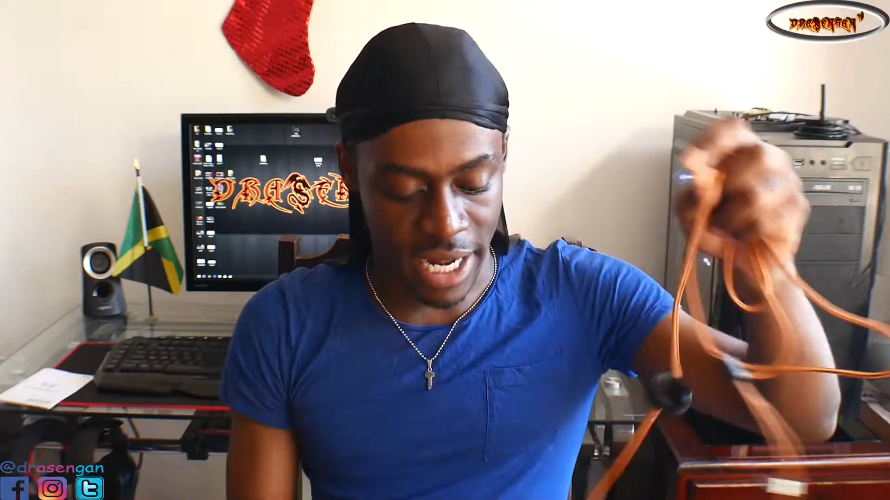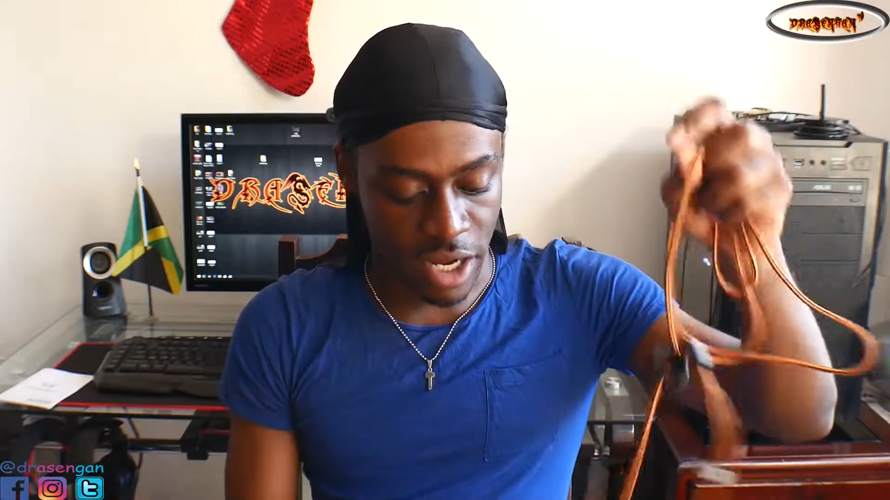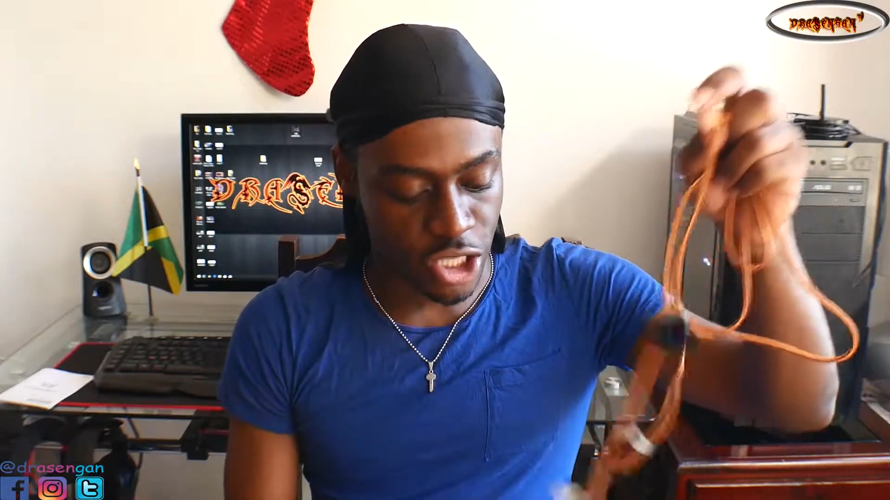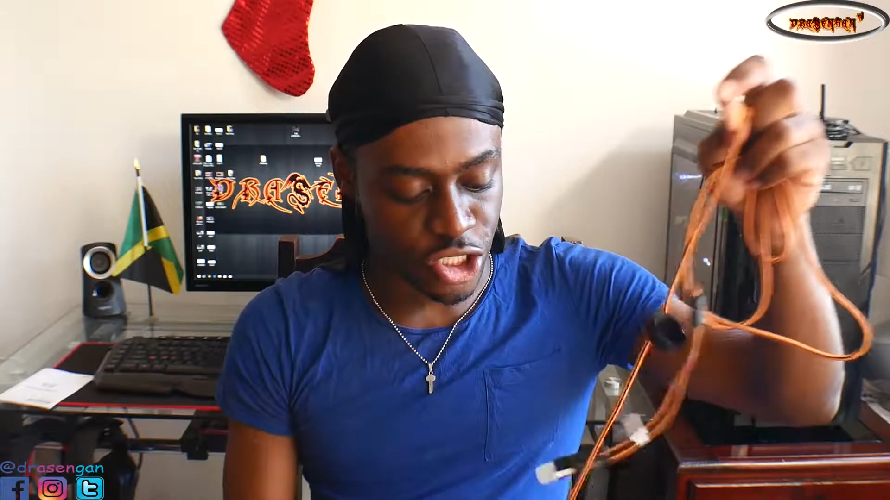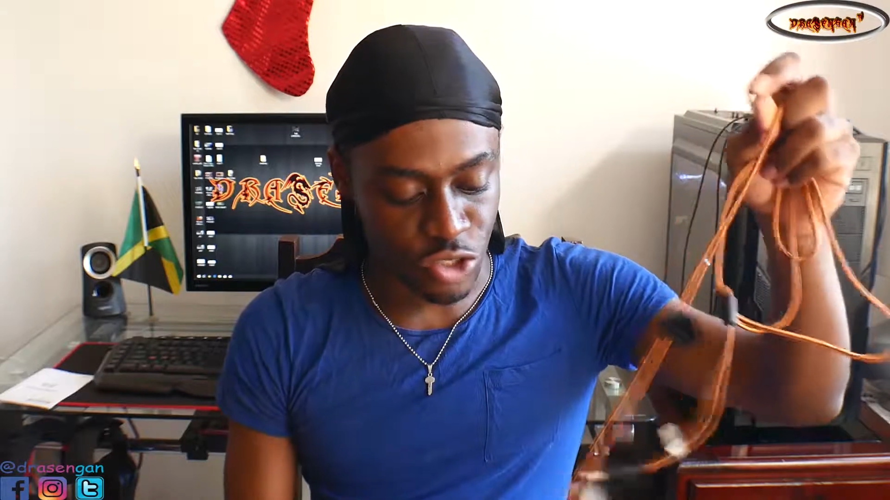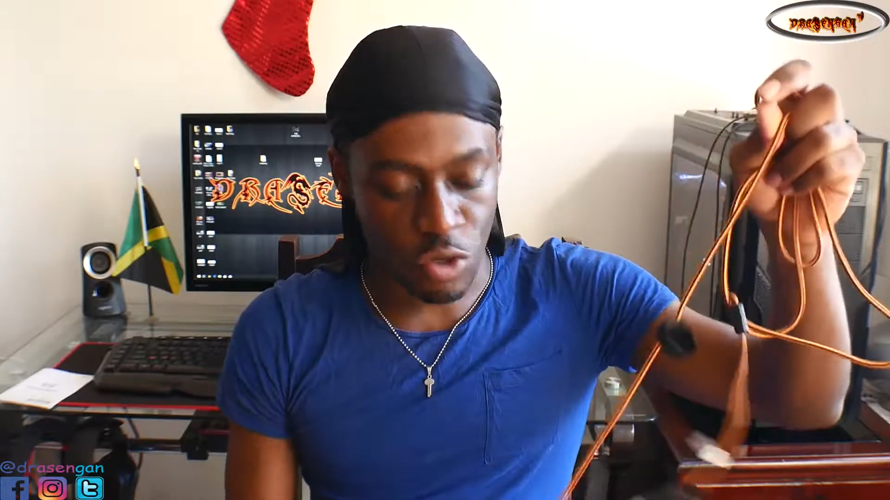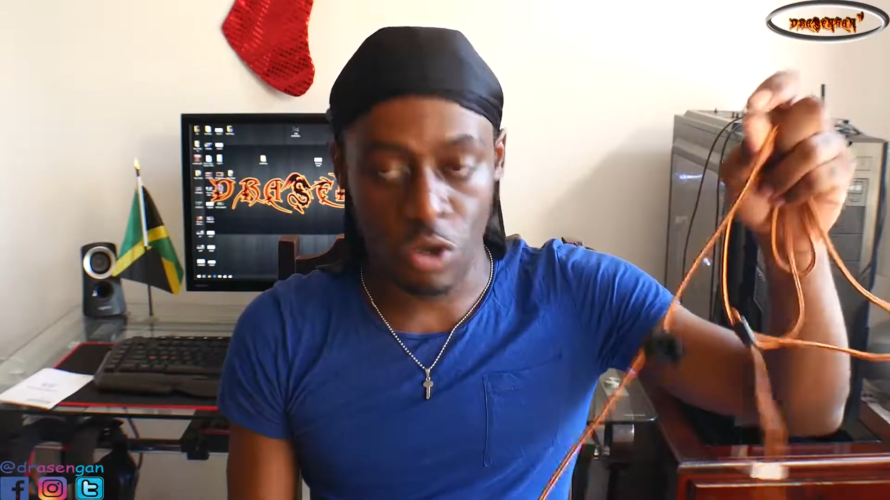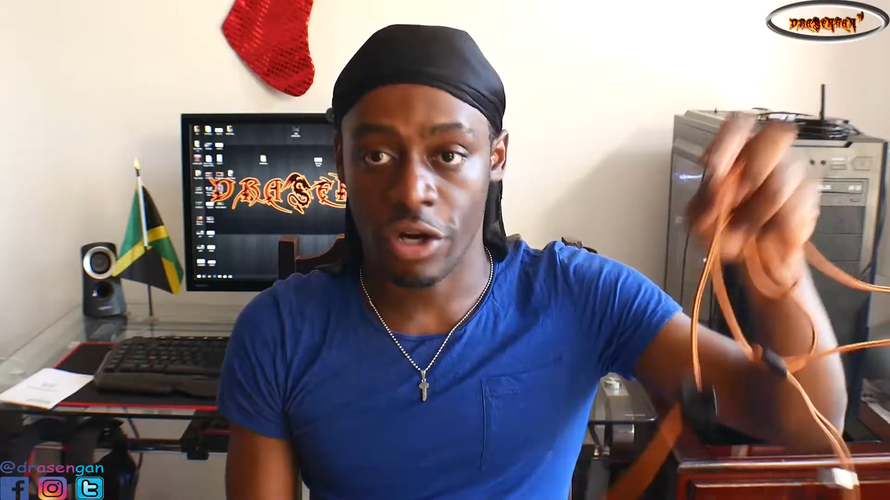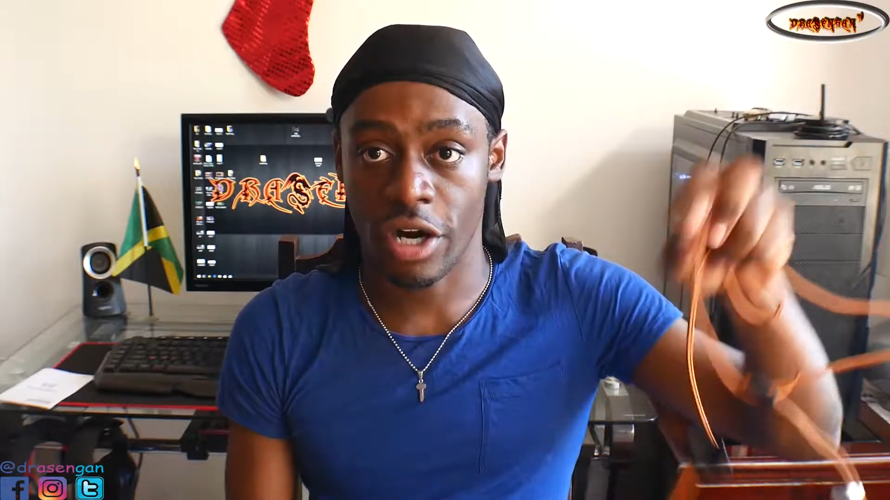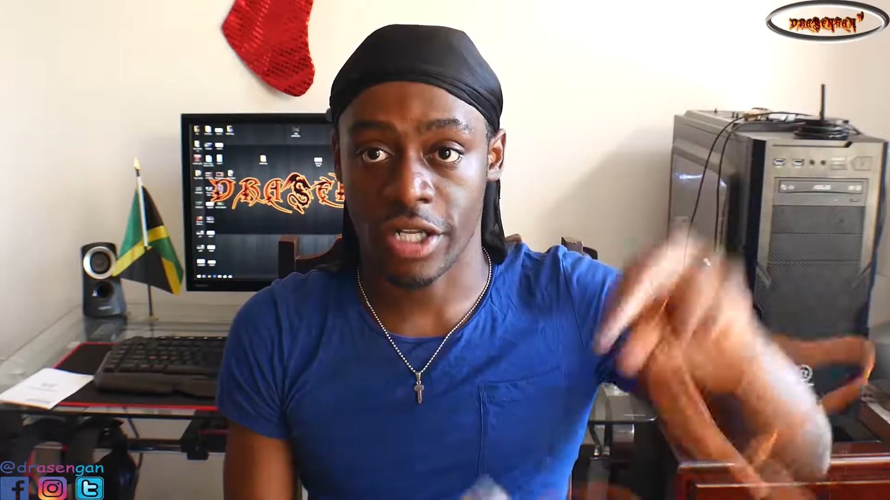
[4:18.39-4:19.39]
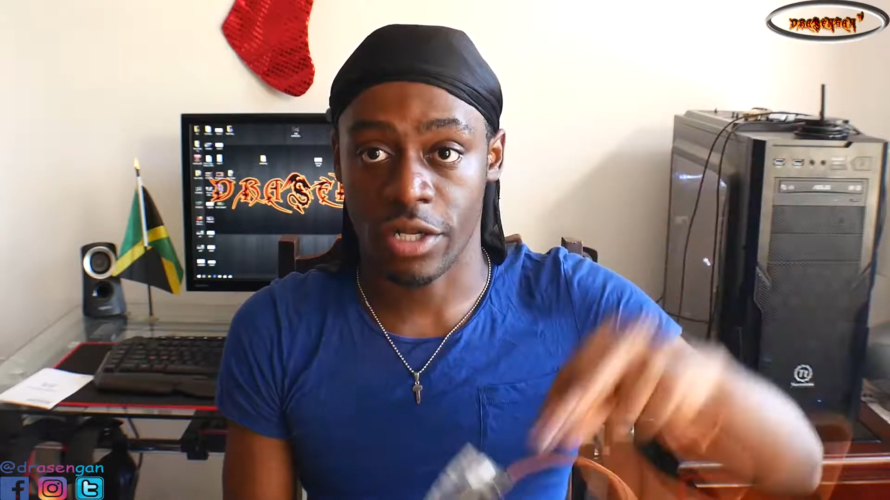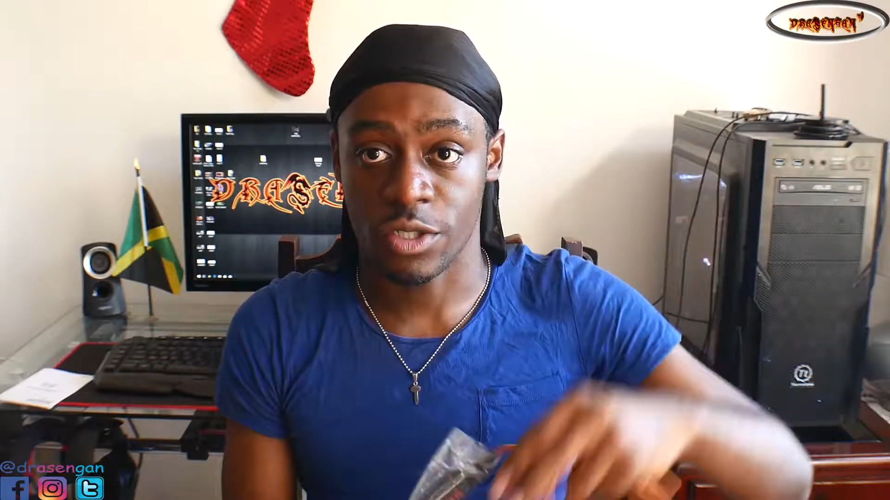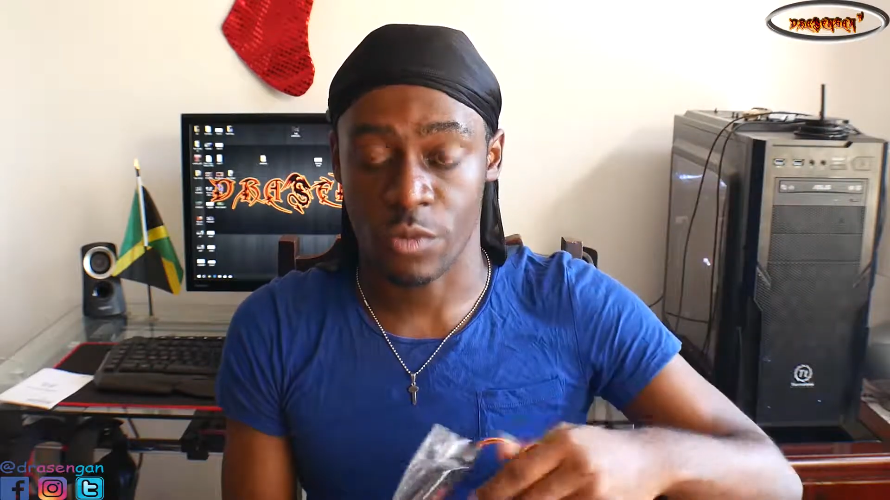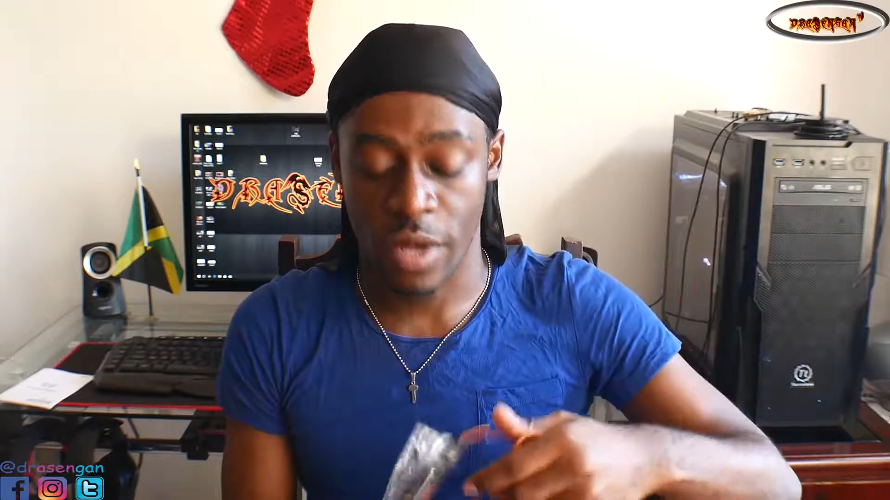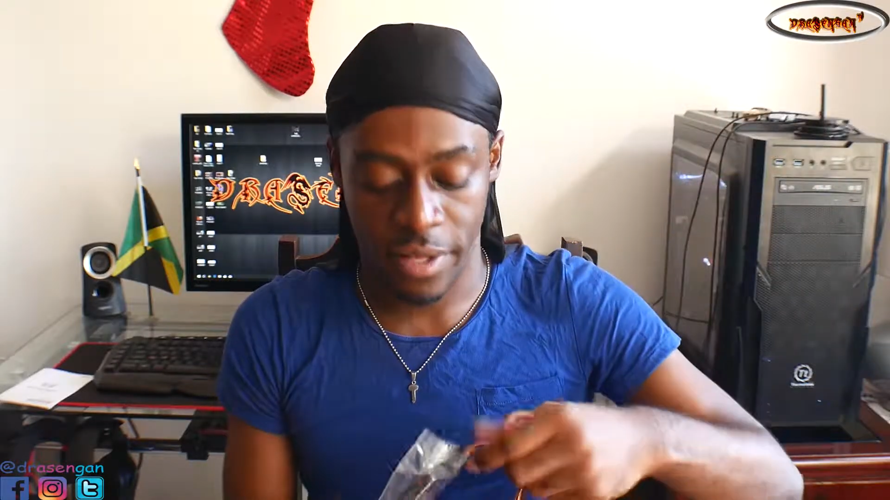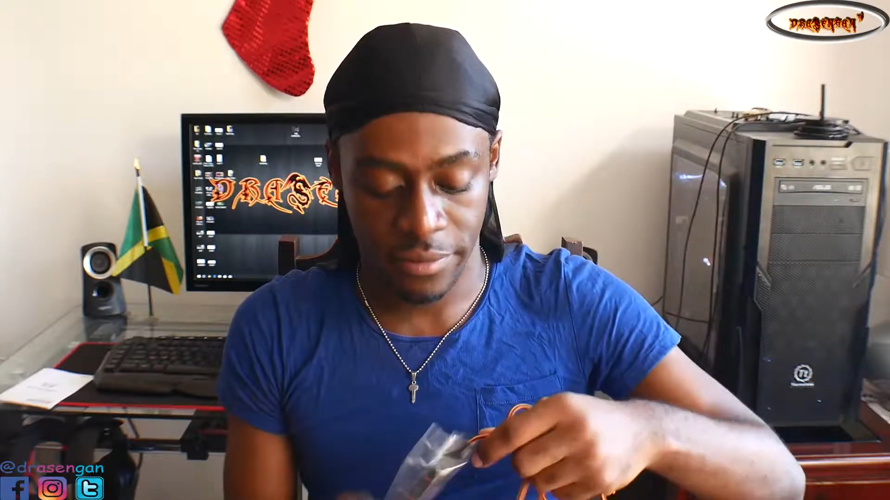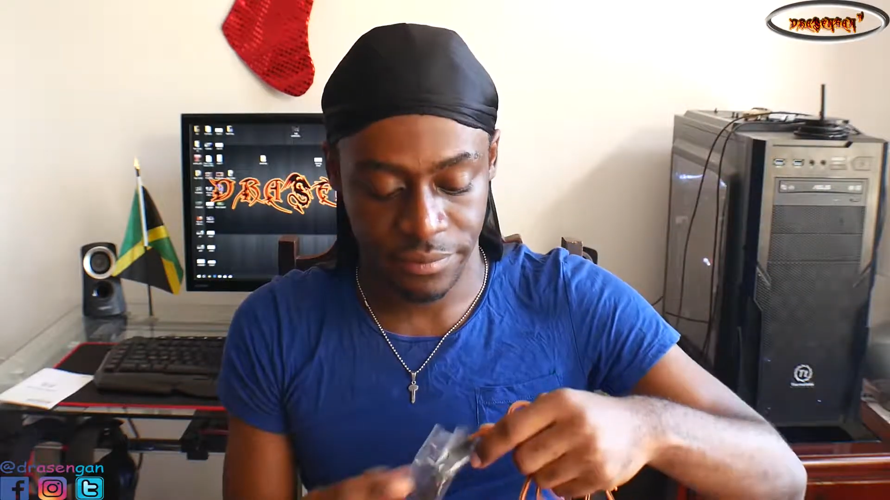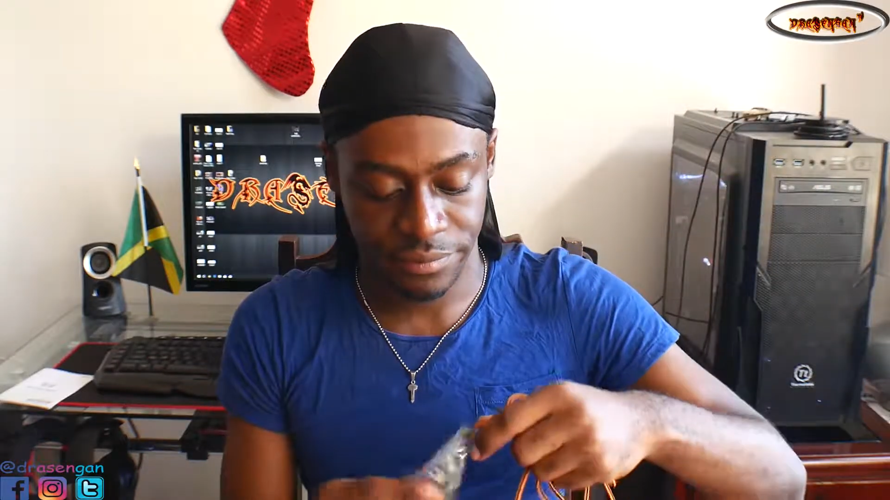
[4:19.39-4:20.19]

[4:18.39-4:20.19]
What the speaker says: controller on it as well.